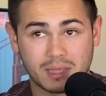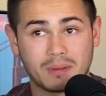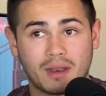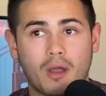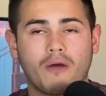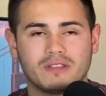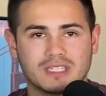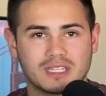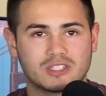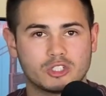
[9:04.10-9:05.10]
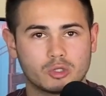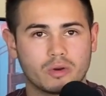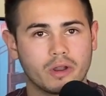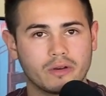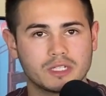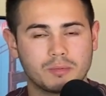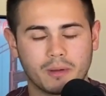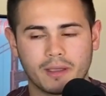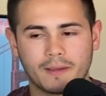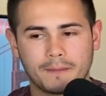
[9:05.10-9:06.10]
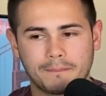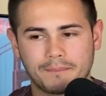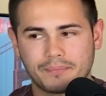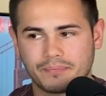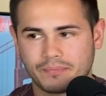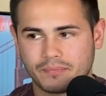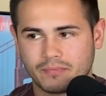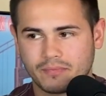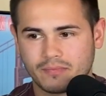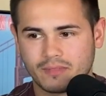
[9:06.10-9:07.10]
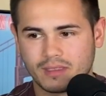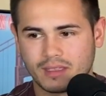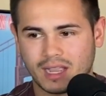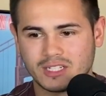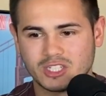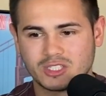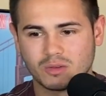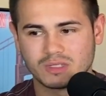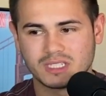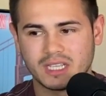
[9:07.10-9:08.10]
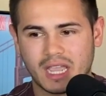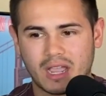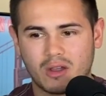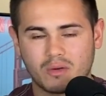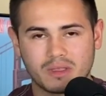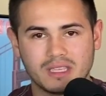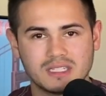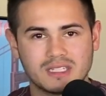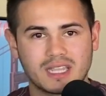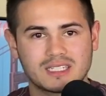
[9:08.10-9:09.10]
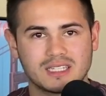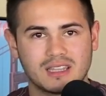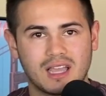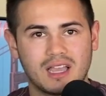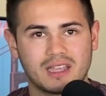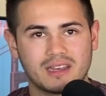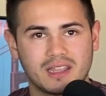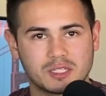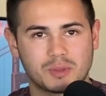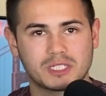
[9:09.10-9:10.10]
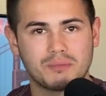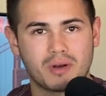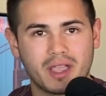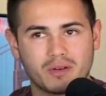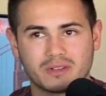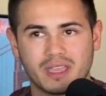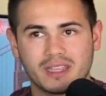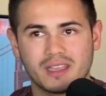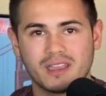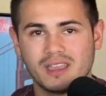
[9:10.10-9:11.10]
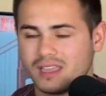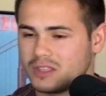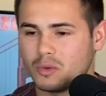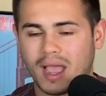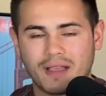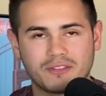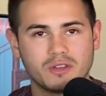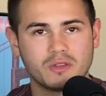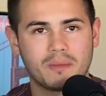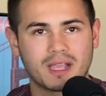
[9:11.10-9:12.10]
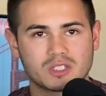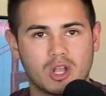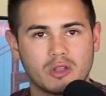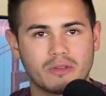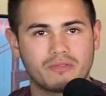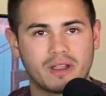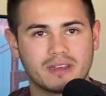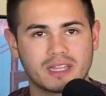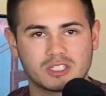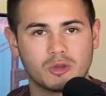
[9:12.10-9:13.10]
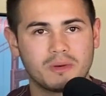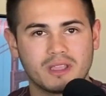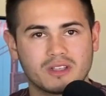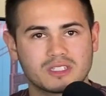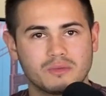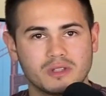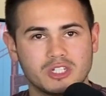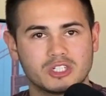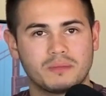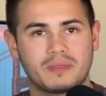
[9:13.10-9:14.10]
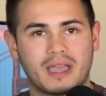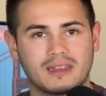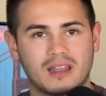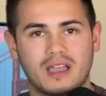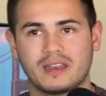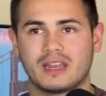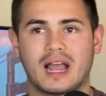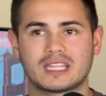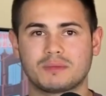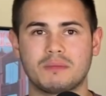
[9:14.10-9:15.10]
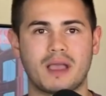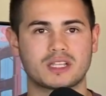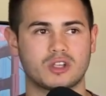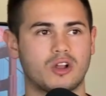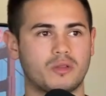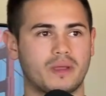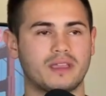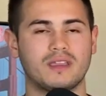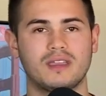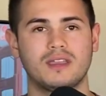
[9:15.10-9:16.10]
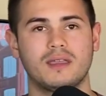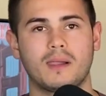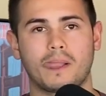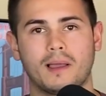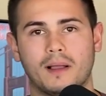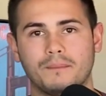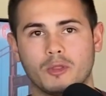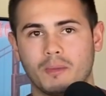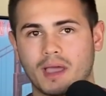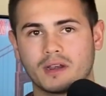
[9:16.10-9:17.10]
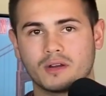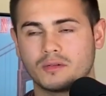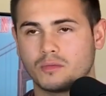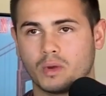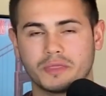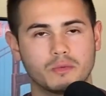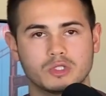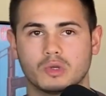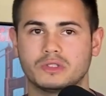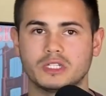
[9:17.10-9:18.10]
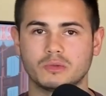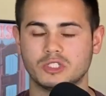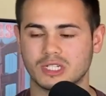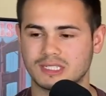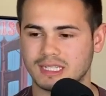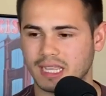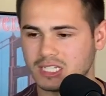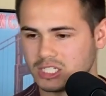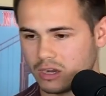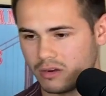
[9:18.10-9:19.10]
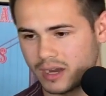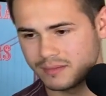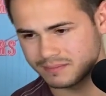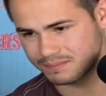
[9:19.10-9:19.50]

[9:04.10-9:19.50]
I mean, obviously that's on short notice, but I just don't see how he's next in line. And especially Brian Ortega, you have to do the Max Holloway fight next. Nobody else can really jump that in line. It has to be Max Holloway, no matter what the result is with Justin Gaethje, all right?